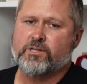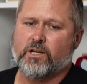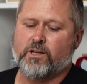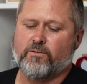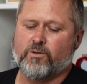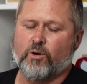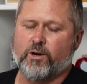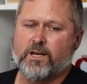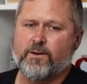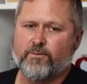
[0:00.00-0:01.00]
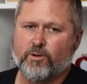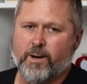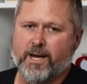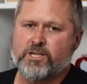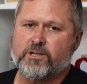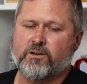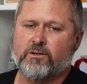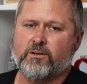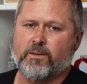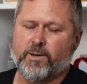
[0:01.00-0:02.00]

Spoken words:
so you've got inflammation,